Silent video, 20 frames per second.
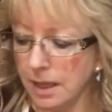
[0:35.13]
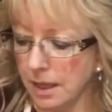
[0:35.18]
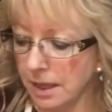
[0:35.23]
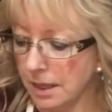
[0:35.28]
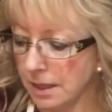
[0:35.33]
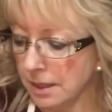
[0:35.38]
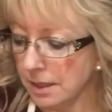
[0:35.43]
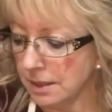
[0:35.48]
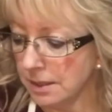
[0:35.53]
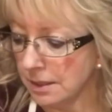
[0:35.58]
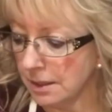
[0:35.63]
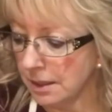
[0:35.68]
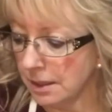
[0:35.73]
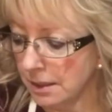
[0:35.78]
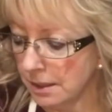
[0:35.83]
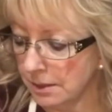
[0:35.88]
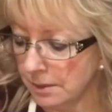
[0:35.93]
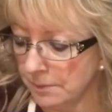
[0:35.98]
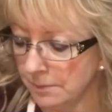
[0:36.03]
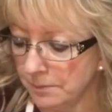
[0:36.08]
And
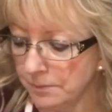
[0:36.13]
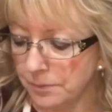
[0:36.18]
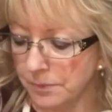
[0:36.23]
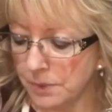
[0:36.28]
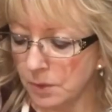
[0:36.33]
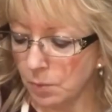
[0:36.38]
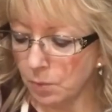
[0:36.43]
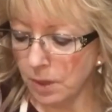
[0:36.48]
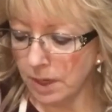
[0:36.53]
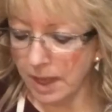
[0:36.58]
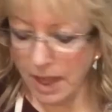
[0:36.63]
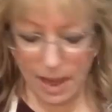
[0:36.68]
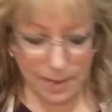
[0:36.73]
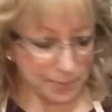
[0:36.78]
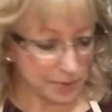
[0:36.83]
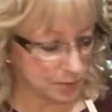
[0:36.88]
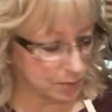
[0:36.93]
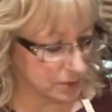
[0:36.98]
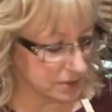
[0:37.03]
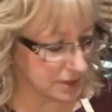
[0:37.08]
what
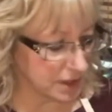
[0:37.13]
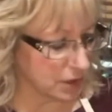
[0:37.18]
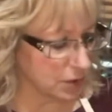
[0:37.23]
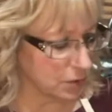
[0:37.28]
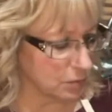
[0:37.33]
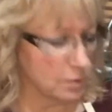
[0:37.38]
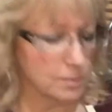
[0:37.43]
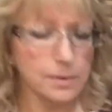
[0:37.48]
happened was I couldn't